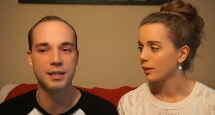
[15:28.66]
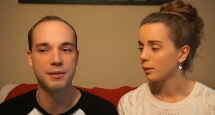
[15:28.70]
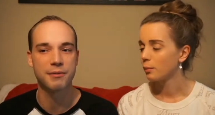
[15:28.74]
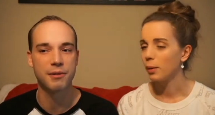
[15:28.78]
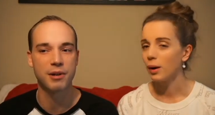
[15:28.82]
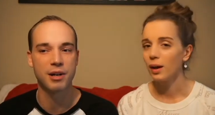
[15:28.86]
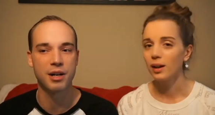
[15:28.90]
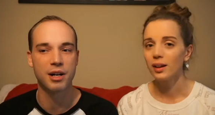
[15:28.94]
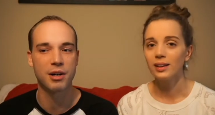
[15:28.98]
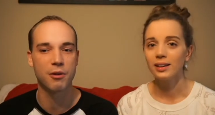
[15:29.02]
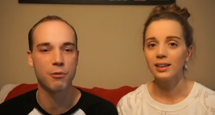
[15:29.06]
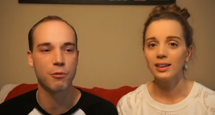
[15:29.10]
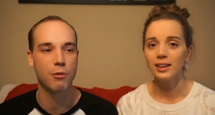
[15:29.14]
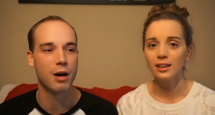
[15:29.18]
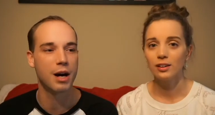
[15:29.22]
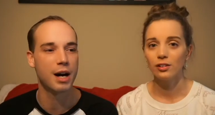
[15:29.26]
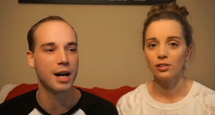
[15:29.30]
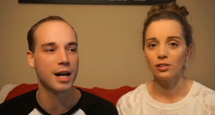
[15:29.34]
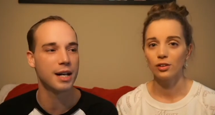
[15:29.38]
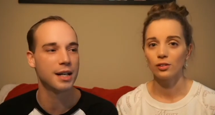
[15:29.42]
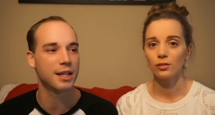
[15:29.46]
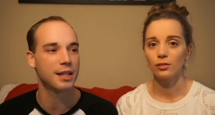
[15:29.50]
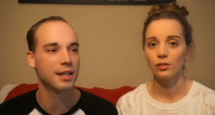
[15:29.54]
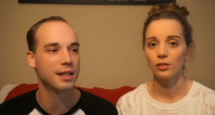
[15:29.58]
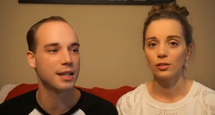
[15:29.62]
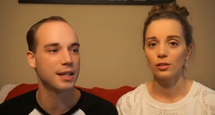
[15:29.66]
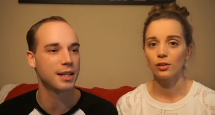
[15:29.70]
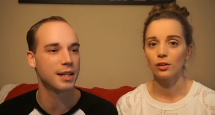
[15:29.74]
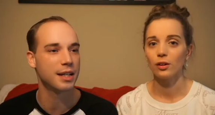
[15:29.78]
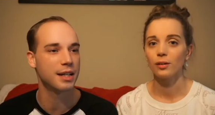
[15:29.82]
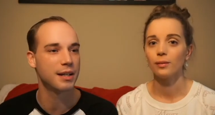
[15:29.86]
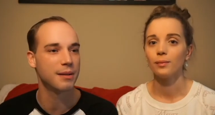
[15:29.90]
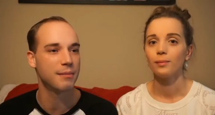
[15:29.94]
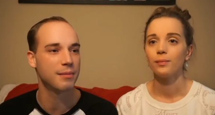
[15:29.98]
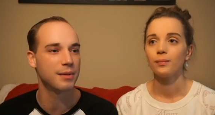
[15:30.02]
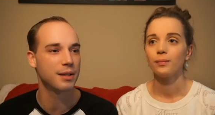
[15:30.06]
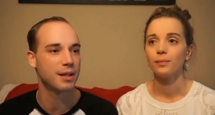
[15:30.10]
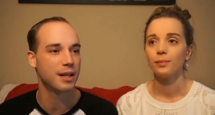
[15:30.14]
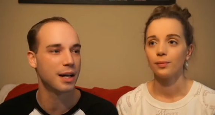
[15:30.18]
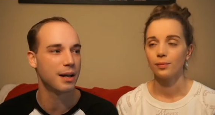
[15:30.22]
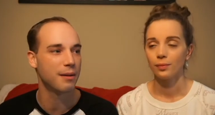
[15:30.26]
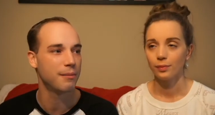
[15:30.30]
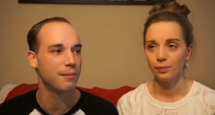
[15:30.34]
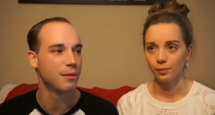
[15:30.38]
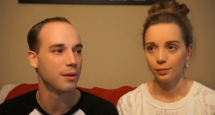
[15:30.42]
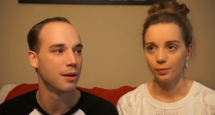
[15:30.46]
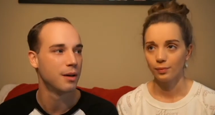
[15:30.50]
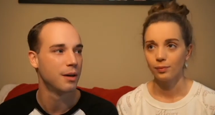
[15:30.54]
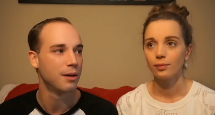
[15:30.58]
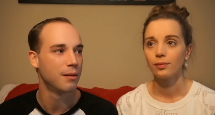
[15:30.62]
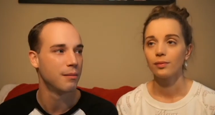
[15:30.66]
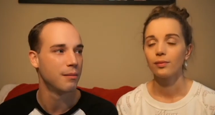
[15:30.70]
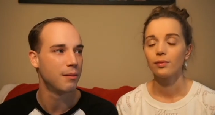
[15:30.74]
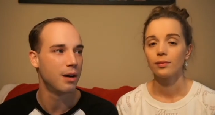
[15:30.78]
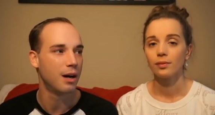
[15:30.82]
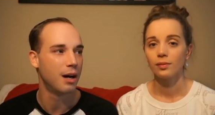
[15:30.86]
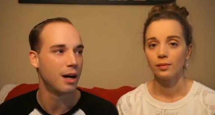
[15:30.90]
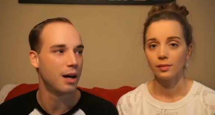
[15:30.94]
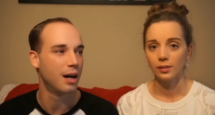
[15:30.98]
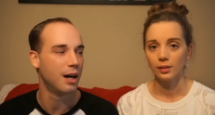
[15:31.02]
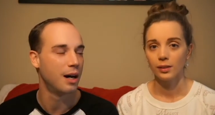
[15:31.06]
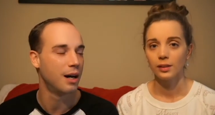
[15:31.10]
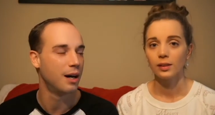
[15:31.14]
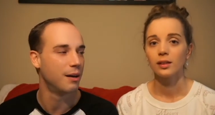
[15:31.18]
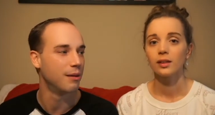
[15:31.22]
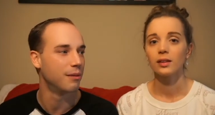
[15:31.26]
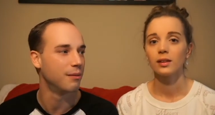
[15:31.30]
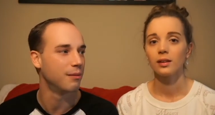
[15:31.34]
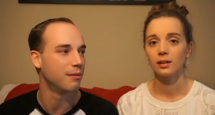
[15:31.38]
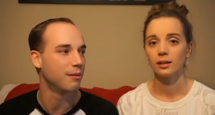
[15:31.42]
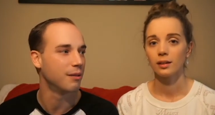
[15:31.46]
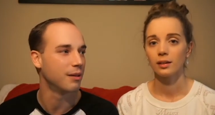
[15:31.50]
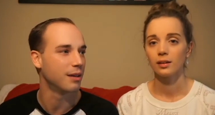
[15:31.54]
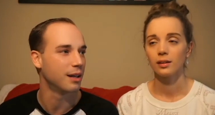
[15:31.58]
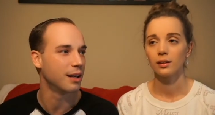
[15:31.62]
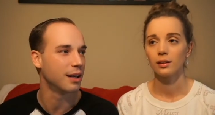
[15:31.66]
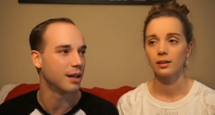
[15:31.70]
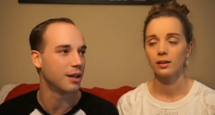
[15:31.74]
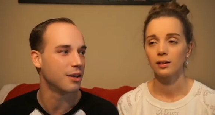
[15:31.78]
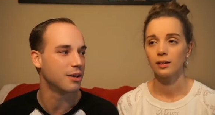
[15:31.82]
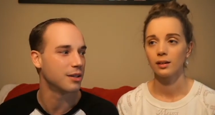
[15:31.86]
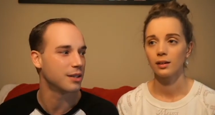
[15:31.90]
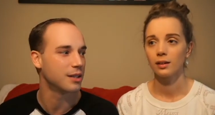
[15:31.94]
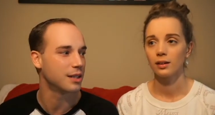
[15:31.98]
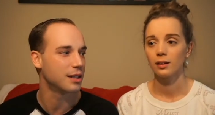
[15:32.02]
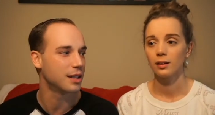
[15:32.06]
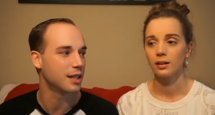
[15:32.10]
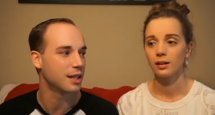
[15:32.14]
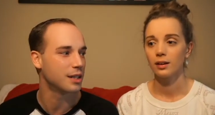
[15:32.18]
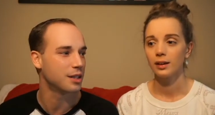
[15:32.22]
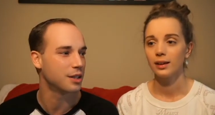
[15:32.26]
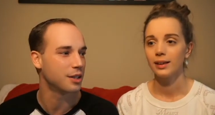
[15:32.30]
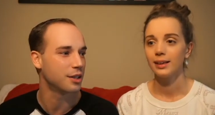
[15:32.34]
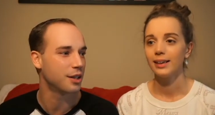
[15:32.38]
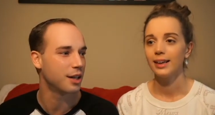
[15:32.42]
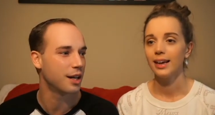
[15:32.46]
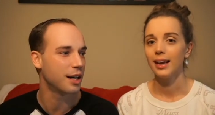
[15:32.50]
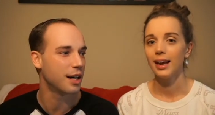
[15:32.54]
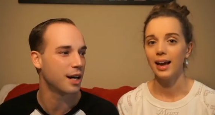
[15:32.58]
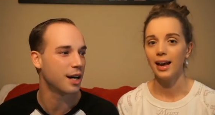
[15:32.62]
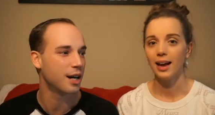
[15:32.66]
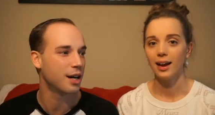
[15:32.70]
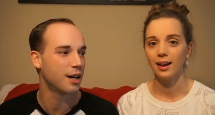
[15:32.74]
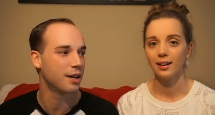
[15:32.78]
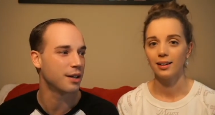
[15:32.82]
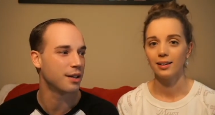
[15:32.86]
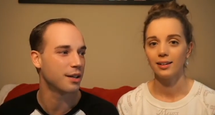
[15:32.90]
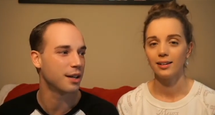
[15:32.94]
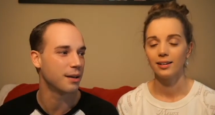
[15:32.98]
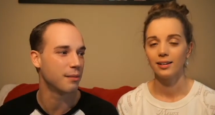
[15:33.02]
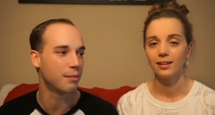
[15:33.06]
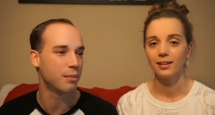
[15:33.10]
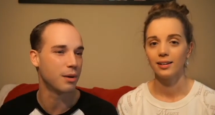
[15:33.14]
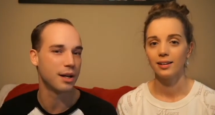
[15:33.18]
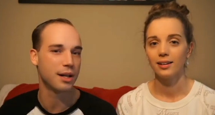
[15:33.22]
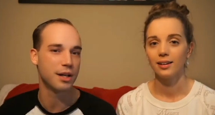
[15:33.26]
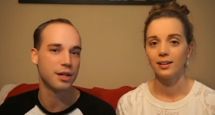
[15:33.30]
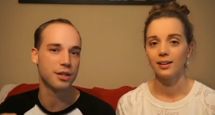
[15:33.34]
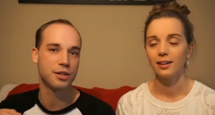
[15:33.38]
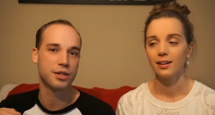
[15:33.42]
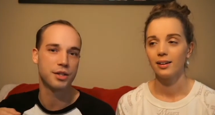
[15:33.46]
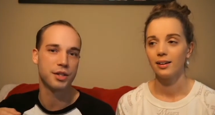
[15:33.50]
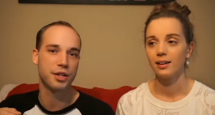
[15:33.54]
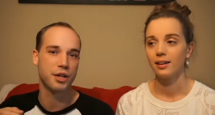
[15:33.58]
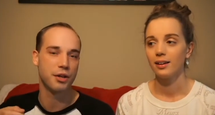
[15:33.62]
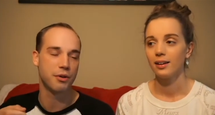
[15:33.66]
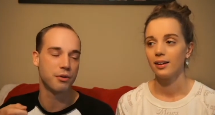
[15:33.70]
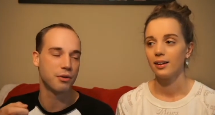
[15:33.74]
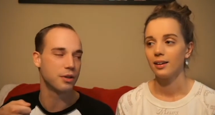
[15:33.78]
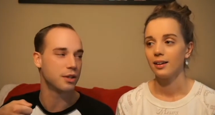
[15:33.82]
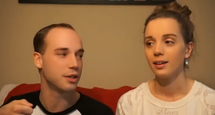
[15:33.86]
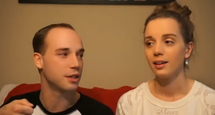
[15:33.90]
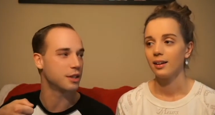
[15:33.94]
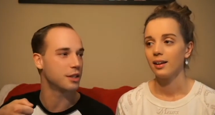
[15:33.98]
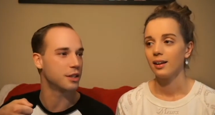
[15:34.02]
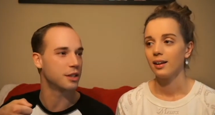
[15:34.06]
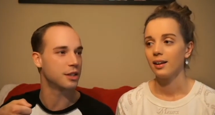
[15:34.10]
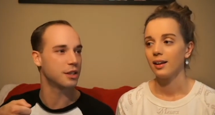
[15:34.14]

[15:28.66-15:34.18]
Speaker 1: very Hawaiian themed. Yep. But Lilo and Stitch are there. Yeah. They bring you skewers. It